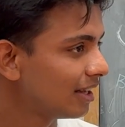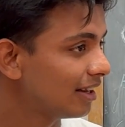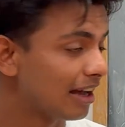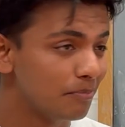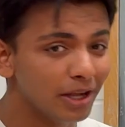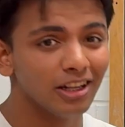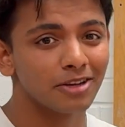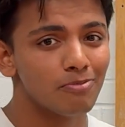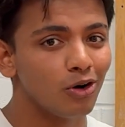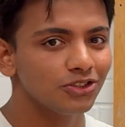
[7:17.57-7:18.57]
And I bet
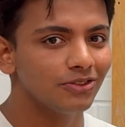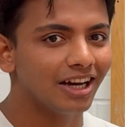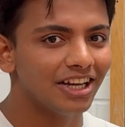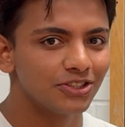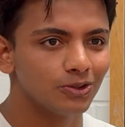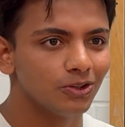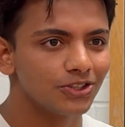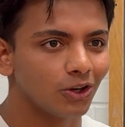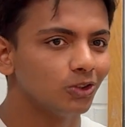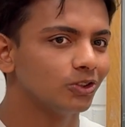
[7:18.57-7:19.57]
like most of the high
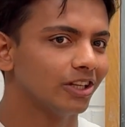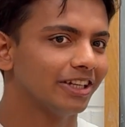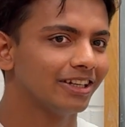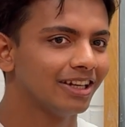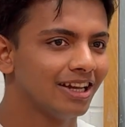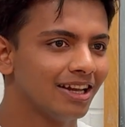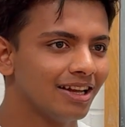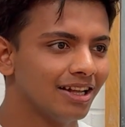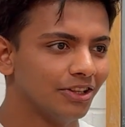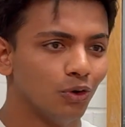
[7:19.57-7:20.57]
schoolers also like
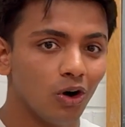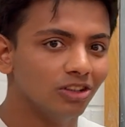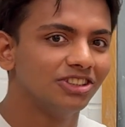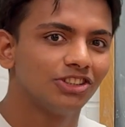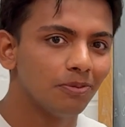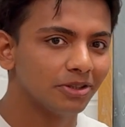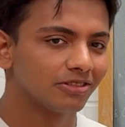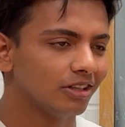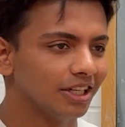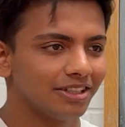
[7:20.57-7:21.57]
know all these
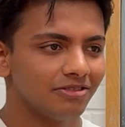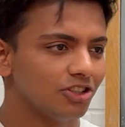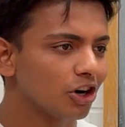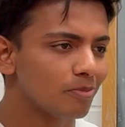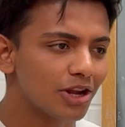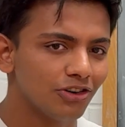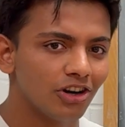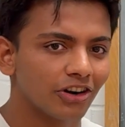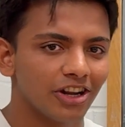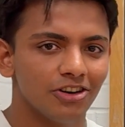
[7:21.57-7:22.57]
topics like dark matter,
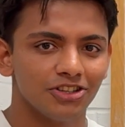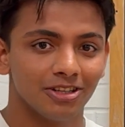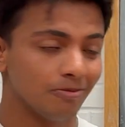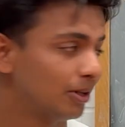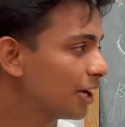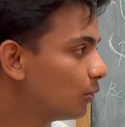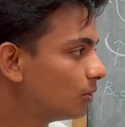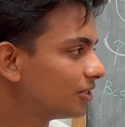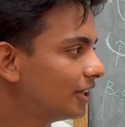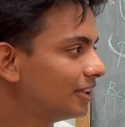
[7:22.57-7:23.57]
dark energy, and black
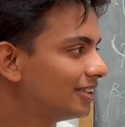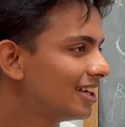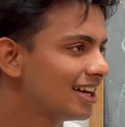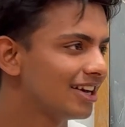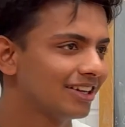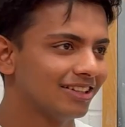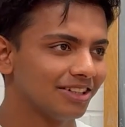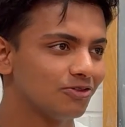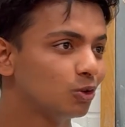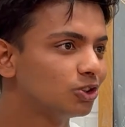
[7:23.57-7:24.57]
holes, and
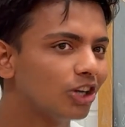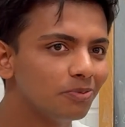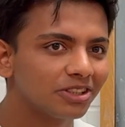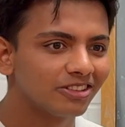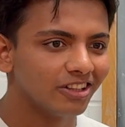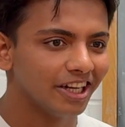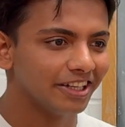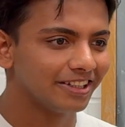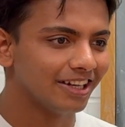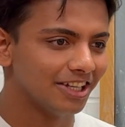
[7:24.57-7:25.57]
like cool topics
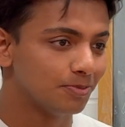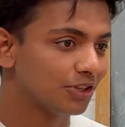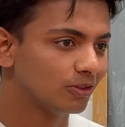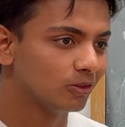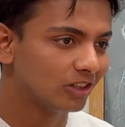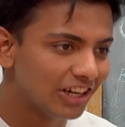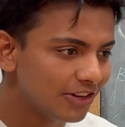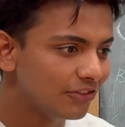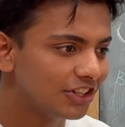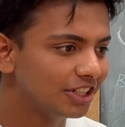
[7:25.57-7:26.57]
like special
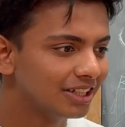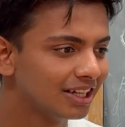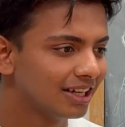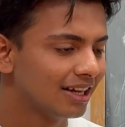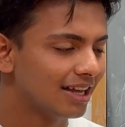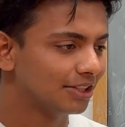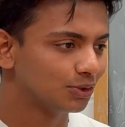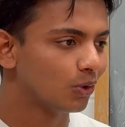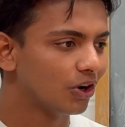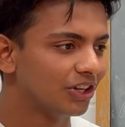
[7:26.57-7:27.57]
relativity and
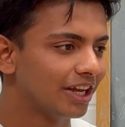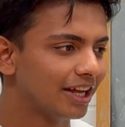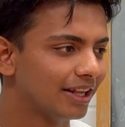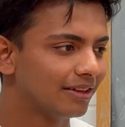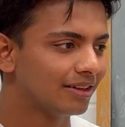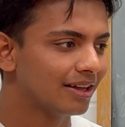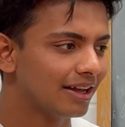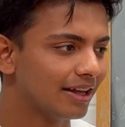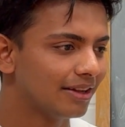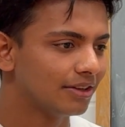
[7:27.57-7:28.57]
so on, and
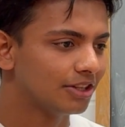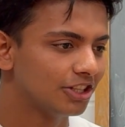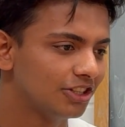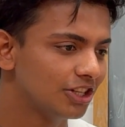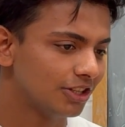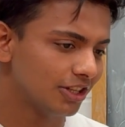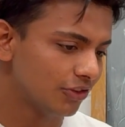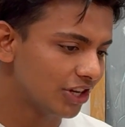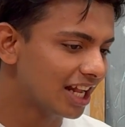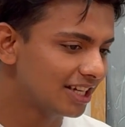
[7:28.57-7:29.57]
the
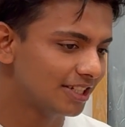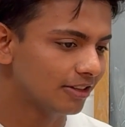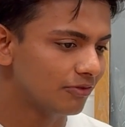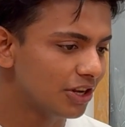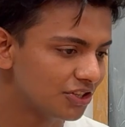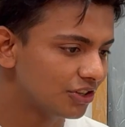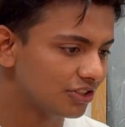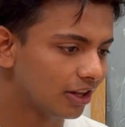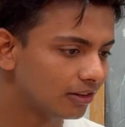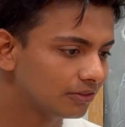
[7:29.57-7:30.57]
reality of nature
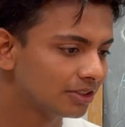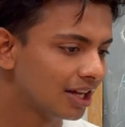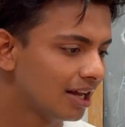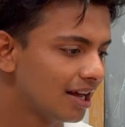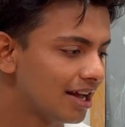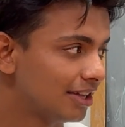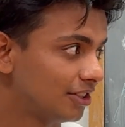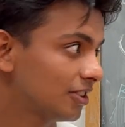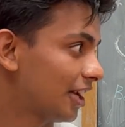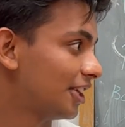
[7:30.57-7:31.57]
itself
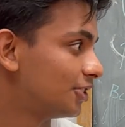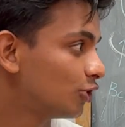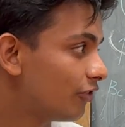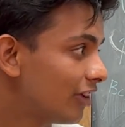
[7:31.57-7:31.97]
just like is so